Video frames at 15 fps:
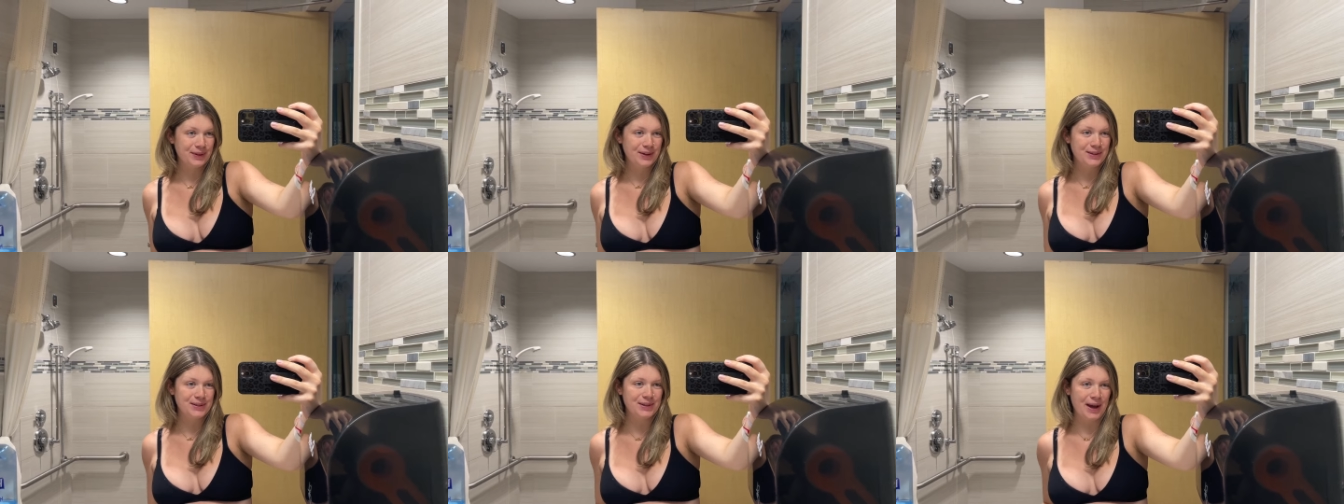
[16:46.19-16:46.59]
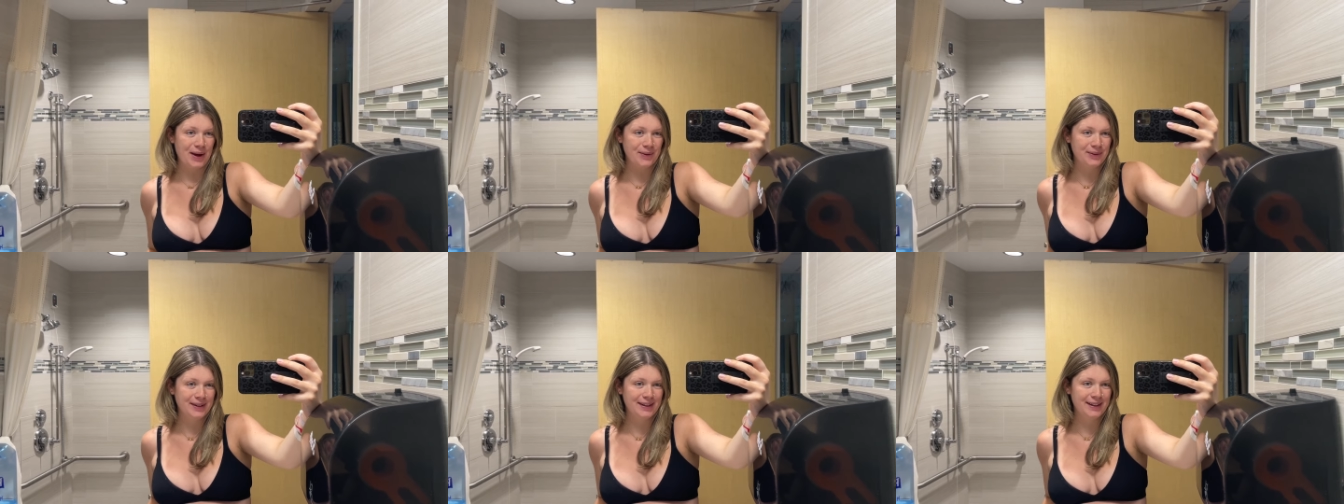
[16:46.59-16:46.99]
So
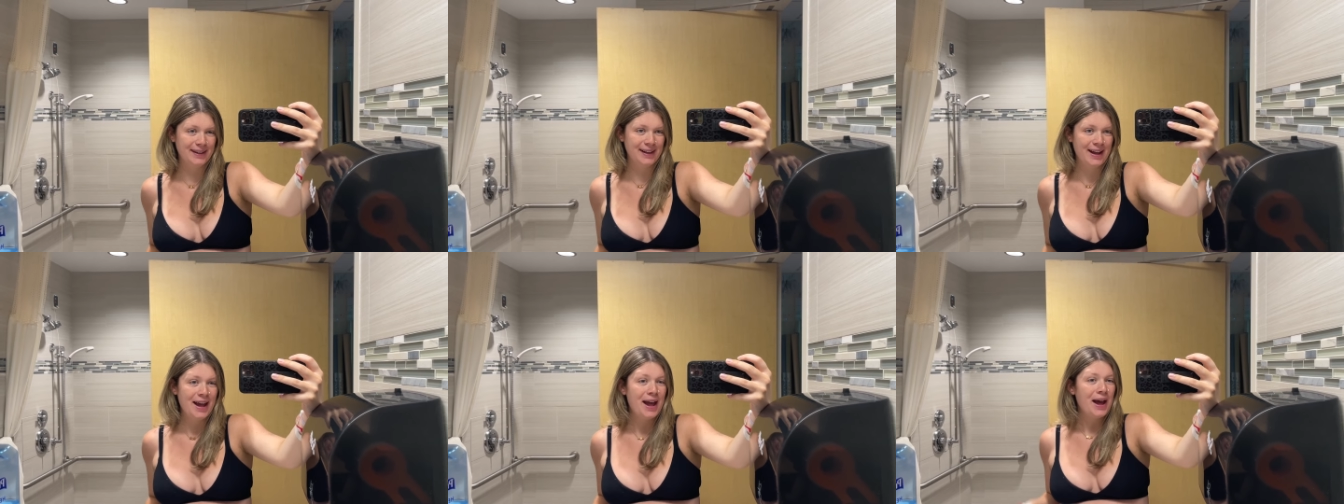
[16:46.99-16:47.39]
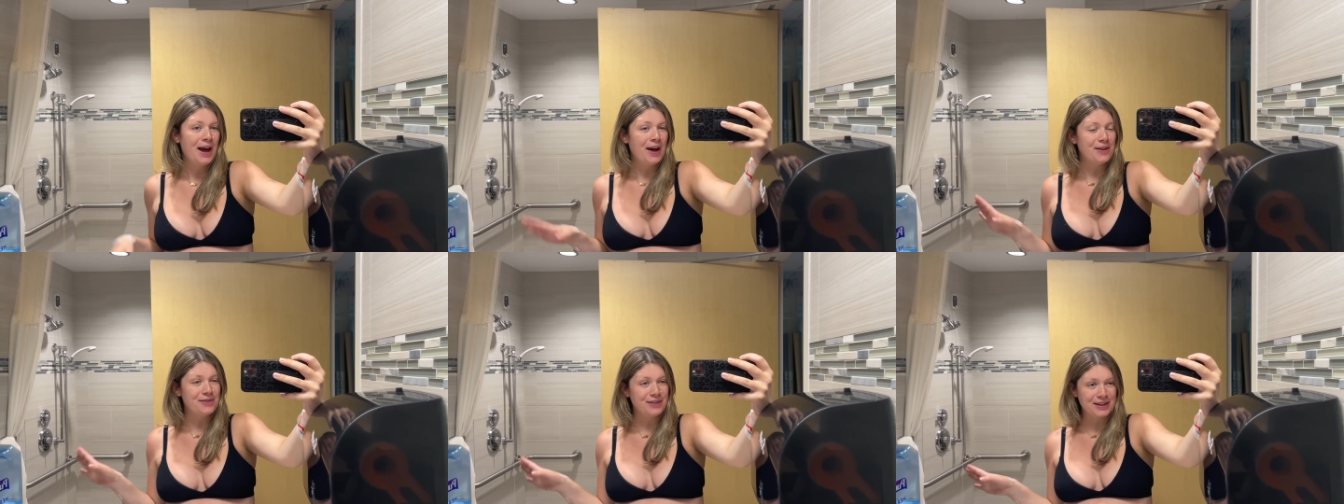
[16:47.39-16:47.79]

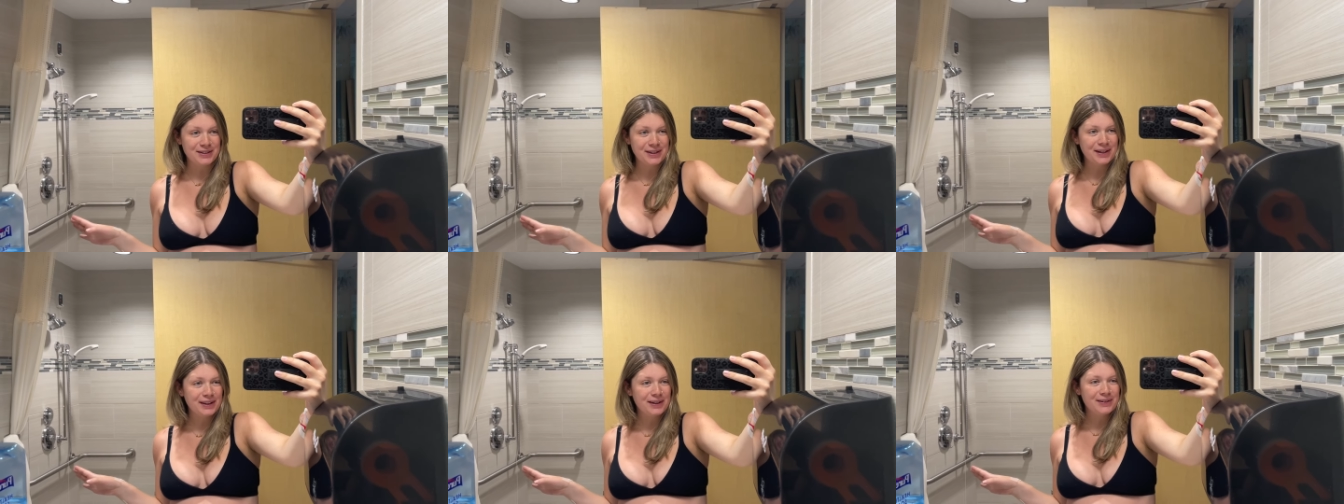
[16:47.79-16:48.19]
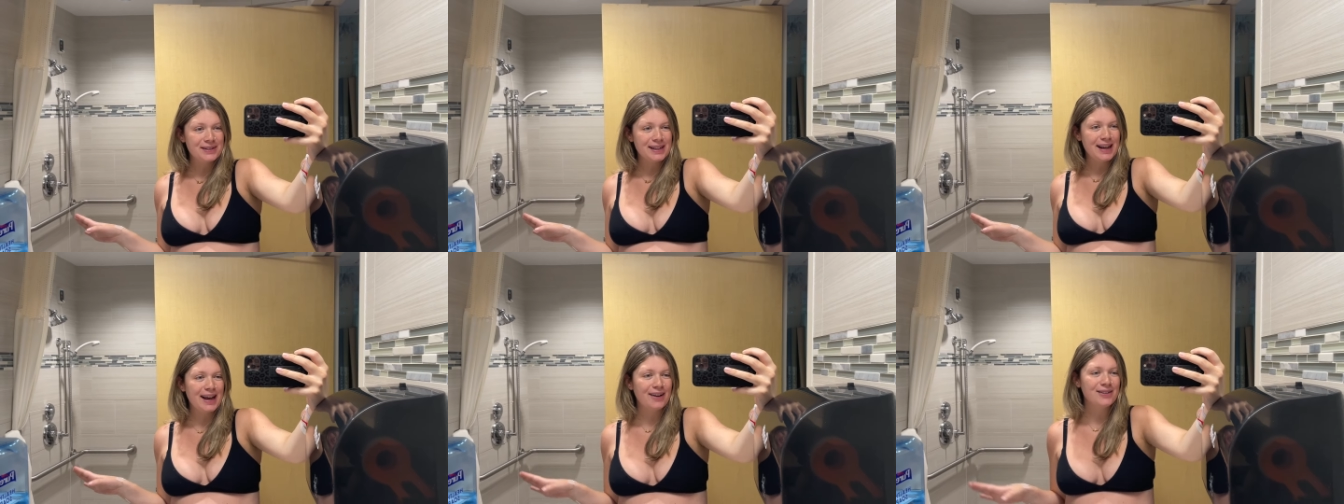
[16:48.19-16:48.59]
officially
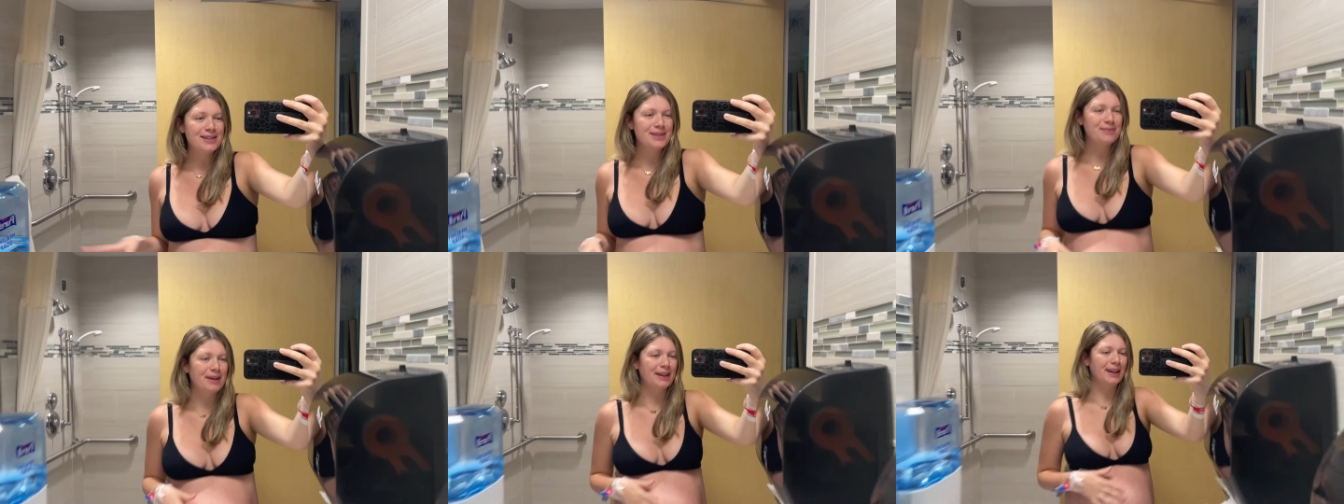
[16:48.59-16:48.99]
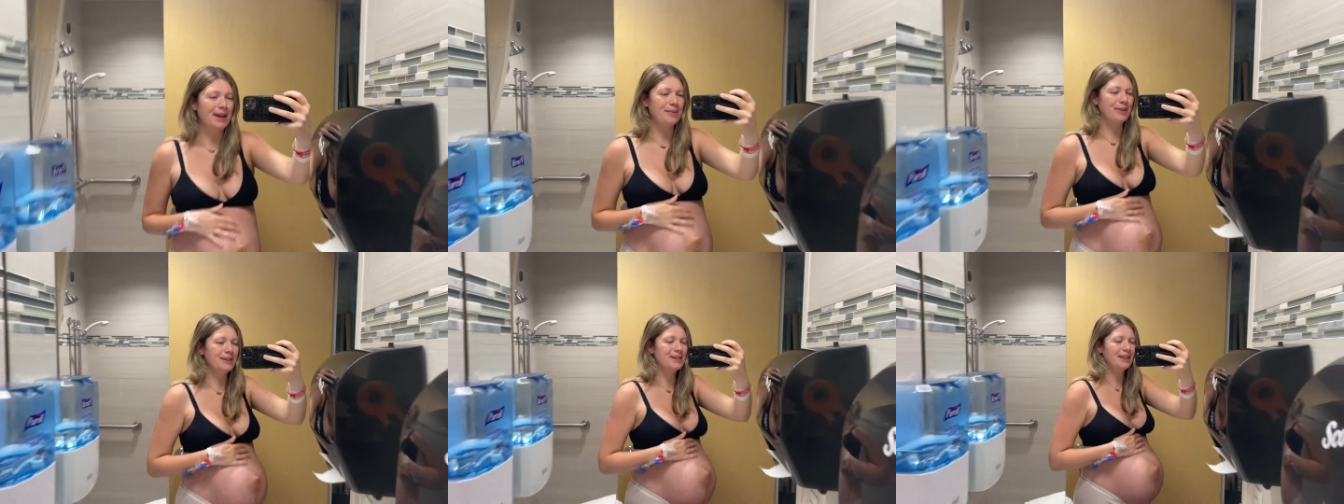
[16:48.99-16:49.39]
closing out my
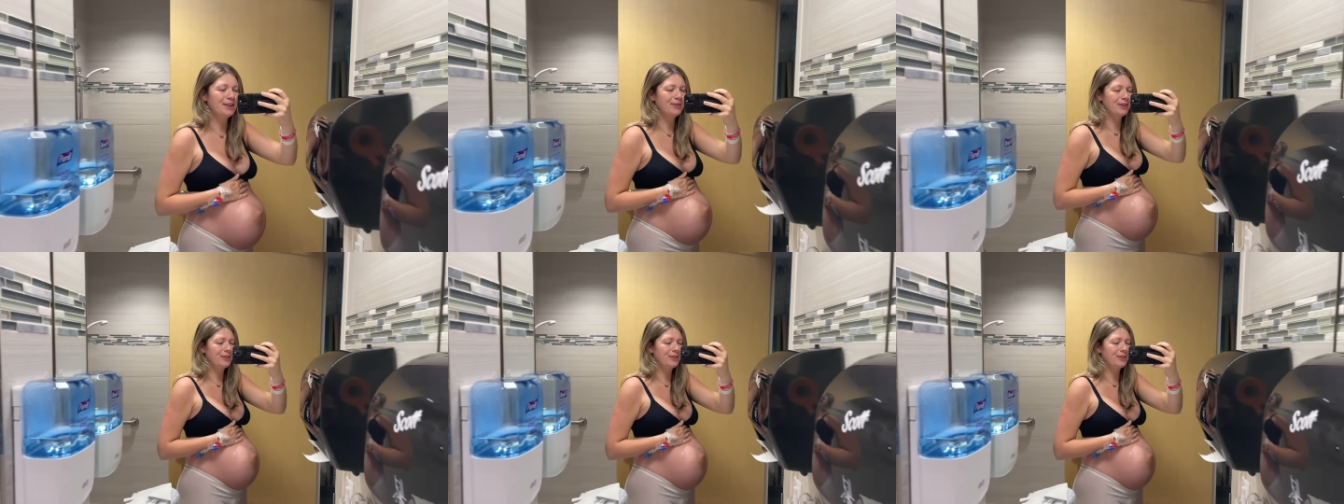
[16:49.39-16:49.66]
labor and delivery